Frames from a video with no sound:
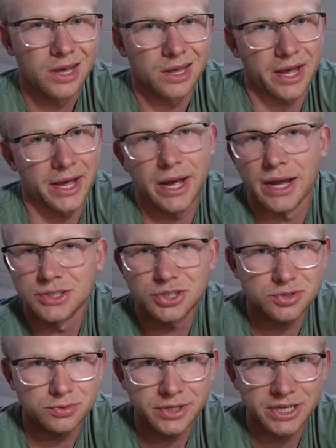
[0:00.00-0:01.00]
and
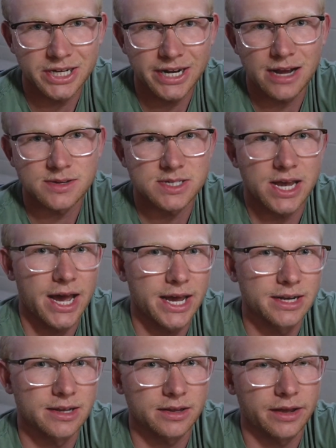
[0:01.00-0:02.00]
just really get
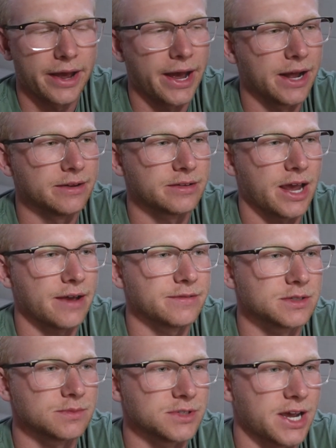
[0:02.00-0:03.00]
outside and have
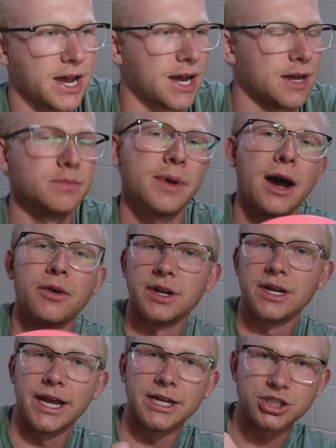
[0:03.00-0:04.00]
some time out in
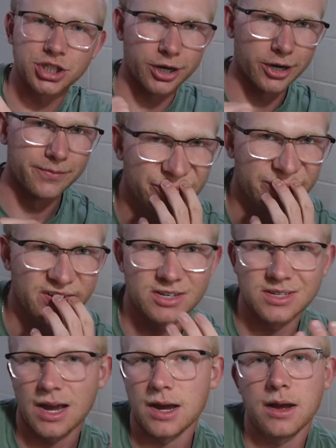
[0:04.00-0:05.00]
nature, because
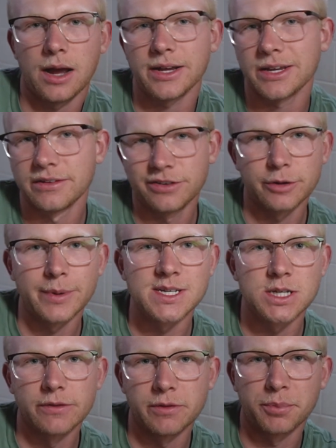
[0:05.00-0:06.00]
I consider
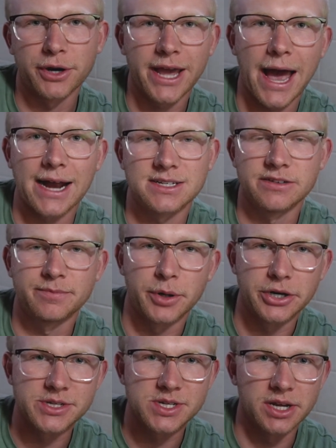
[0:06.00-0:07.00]
myself a pretty active
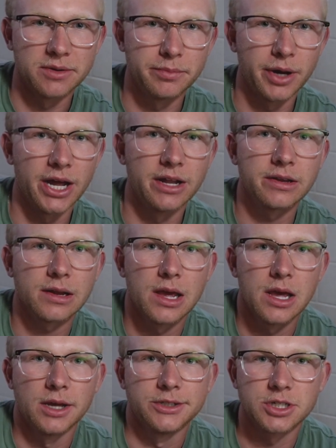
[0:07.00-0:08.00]
person, but
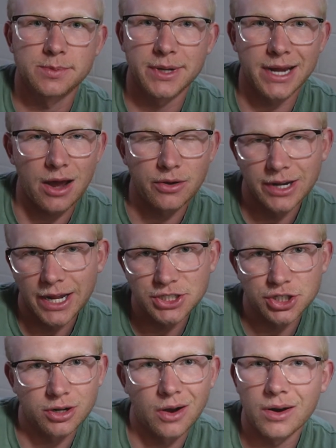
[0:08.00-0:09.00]
just being out in
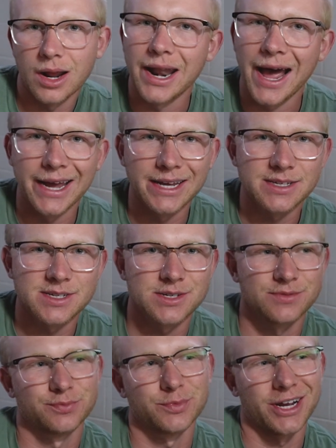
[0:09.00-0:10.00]
nature, going on hikes,
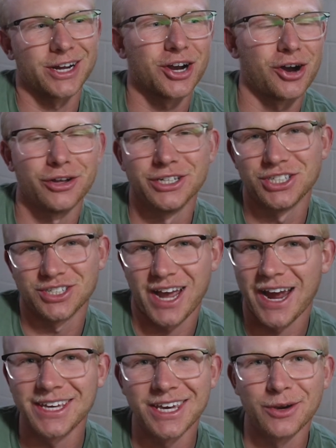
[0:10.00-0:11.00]
I call it just
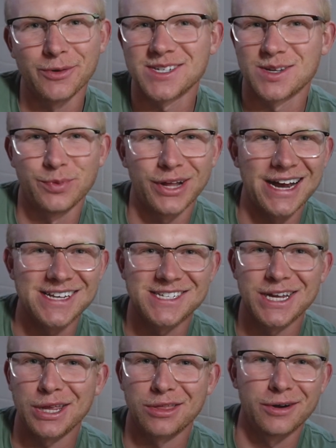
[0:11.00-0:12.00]
hiking with some
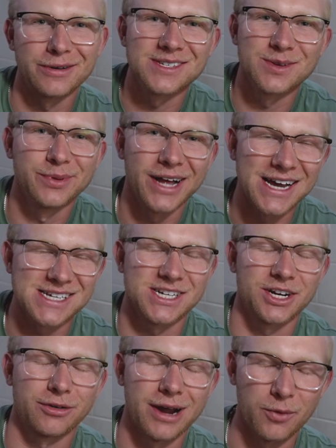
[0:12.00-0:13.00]
plastic, throwing some
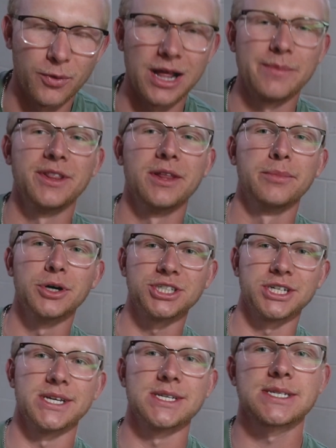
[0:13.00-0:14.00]
plastic around while I'm in the
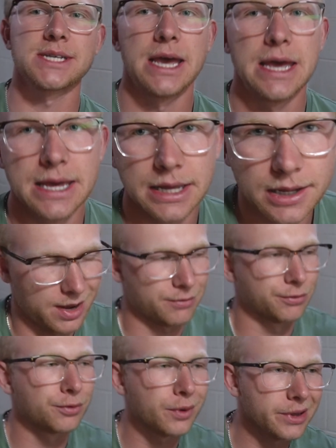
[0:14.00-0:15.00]
bushes. I've
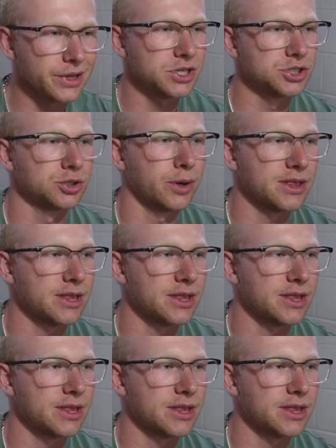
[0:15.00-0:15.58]
really enjoyed